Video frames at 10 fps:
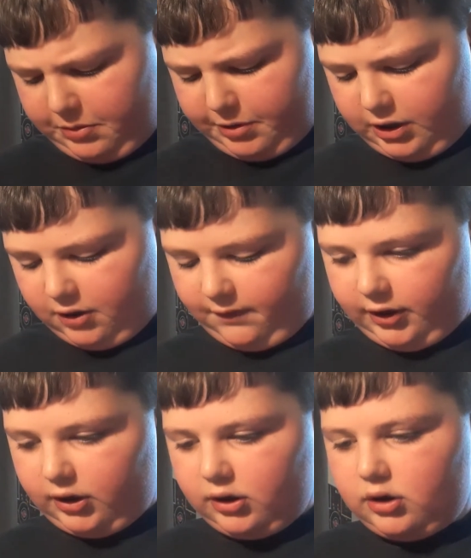it
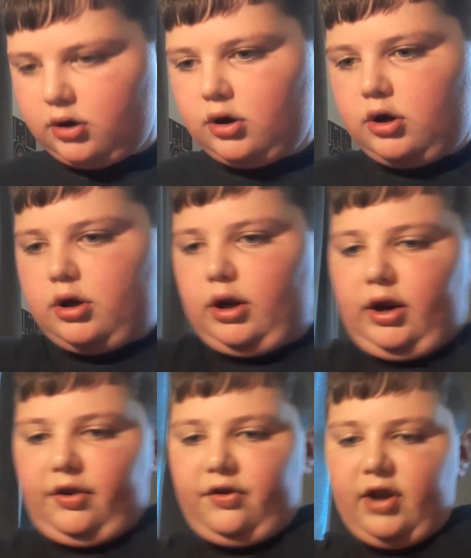over. You're
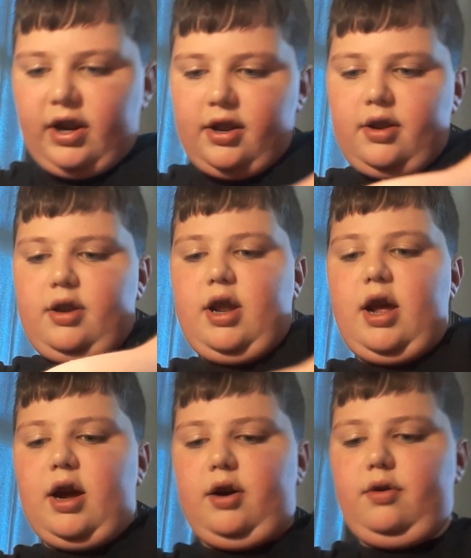gonna set it
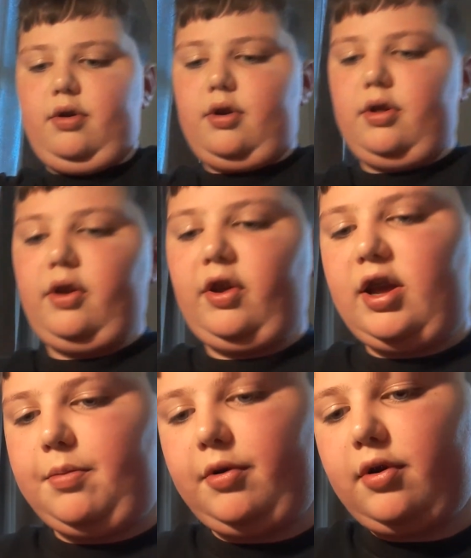down on the
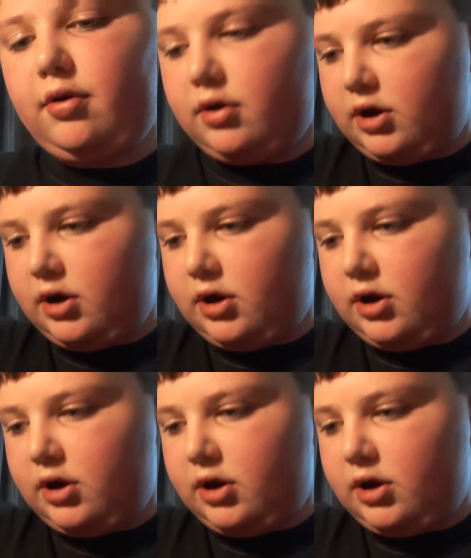table